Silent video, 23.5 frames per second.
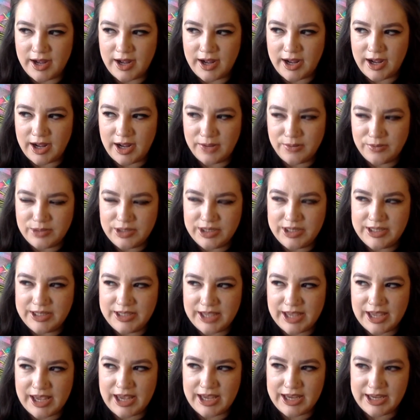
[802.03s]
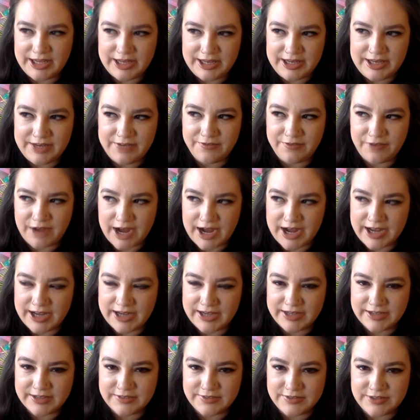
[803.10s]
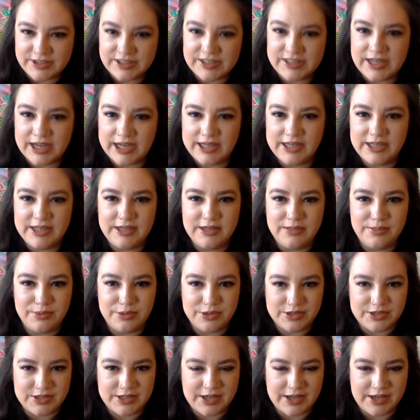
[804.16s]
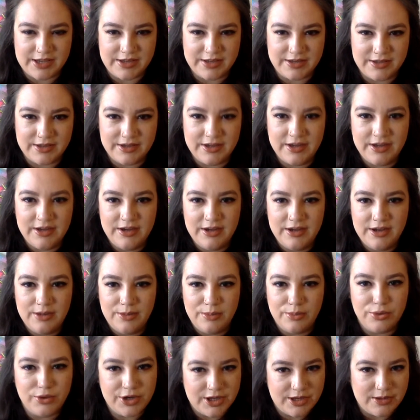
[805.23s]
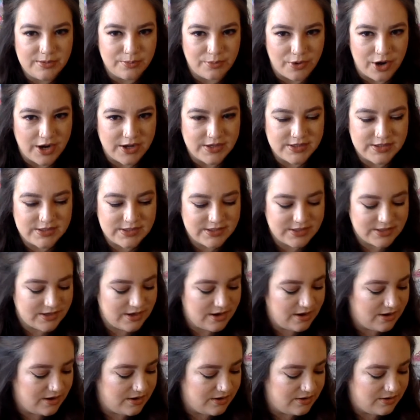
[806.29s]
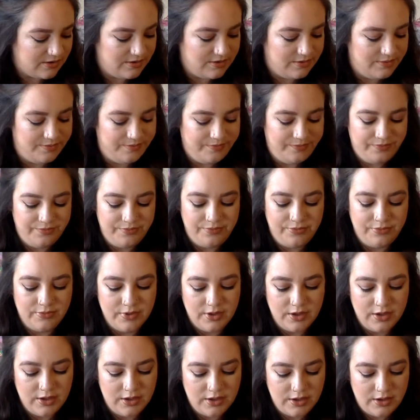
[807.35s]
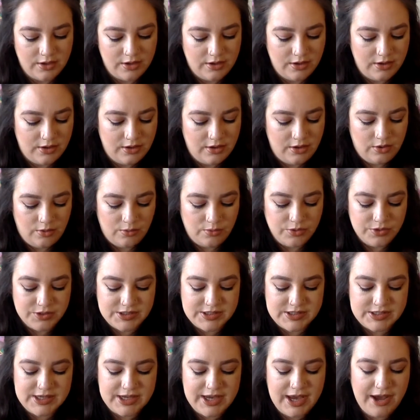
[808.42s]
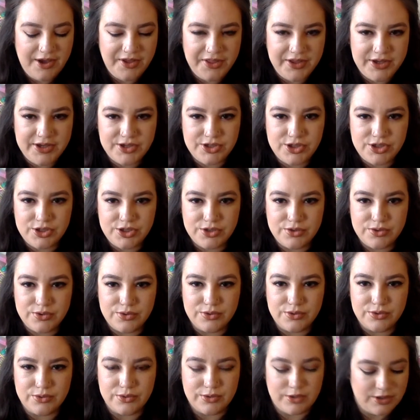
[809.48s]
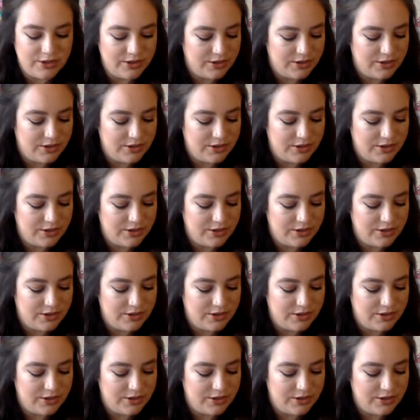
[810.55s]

like 85 to 90% pretty impressed. We'll see how they do